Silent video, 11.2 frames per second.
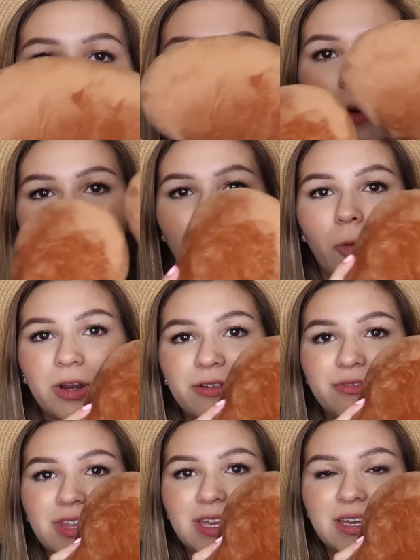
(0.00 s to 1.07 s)
or one
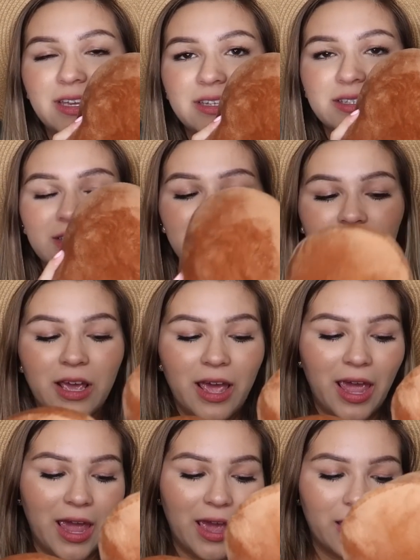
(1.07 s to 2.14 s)
of these,
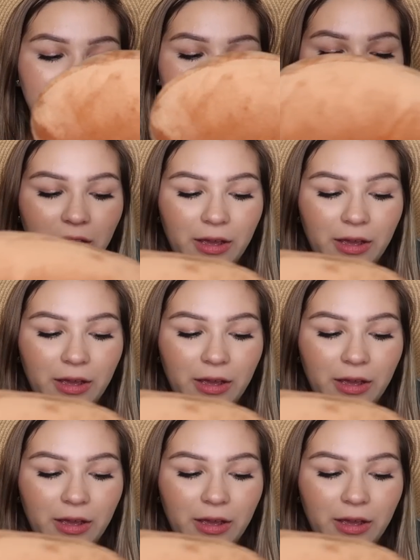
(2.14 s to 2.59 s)
and